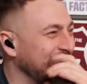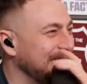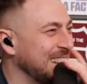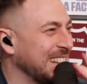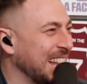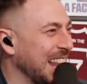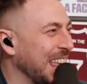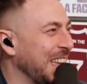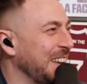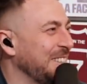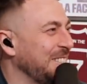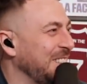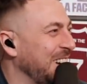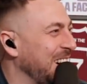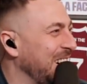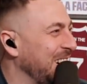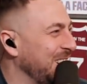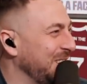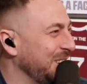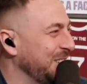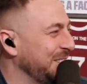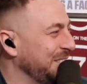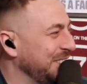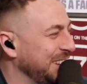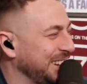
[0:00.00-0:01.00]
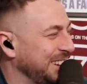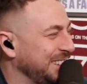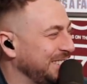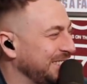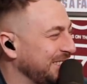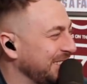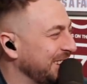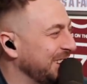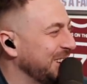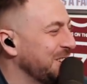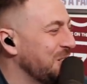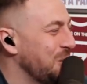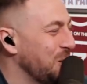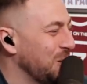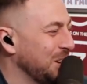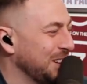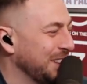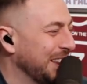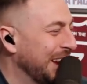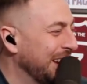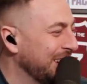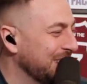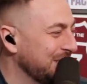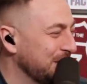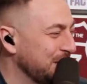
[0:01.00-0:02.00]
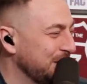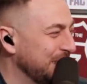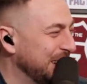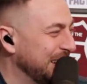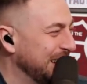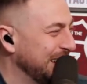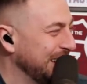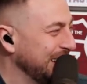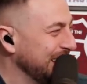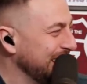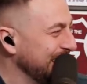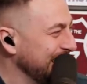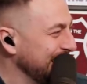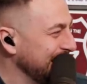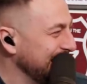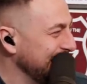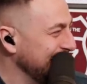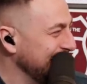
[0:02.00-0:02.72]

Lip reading: will claim a hollow victory, Noel. Thanks a million.